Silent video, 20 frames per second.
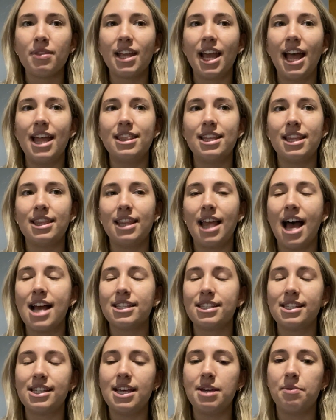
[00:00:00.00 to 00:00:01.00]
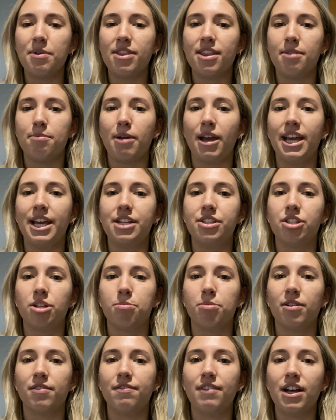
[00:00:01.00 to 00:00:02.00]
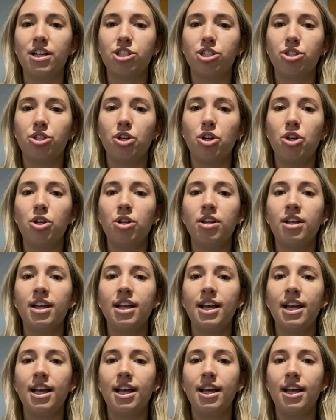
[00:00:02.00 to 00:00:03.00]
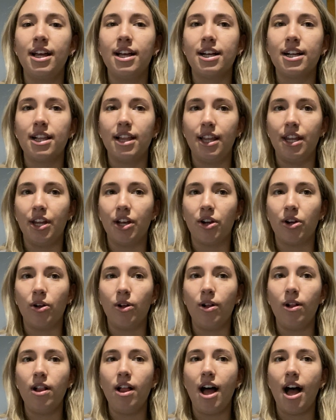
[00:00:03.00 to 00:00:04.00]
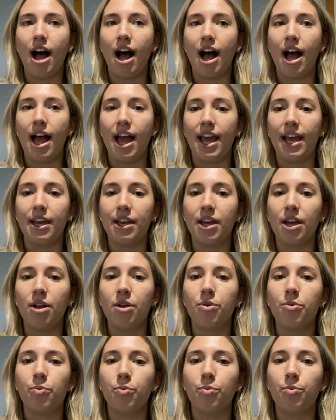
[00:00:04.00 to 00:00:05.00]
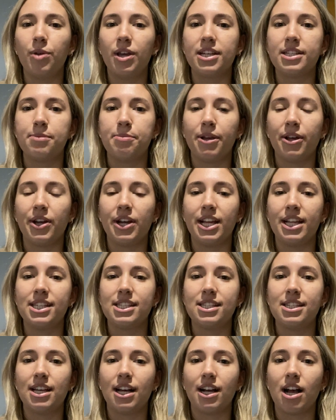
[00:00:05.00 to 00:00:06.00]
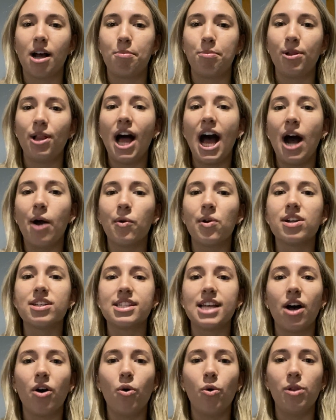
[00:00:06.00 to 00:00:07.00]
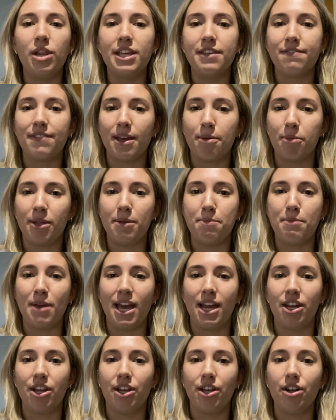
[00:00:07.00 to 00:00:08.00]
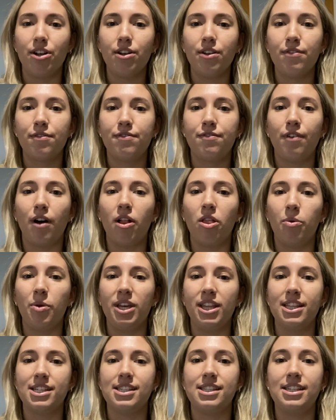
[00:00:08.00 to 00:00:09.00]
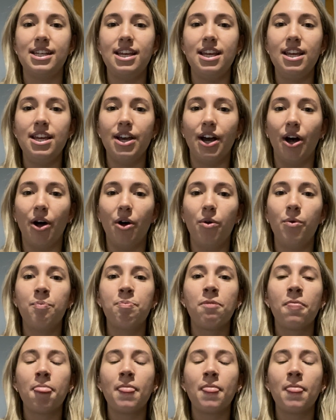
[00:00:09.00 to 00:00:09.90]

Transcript: And then lastly, within my interprofessional clinical, I experienced a couple hours at Holy Family Manor following the CEO.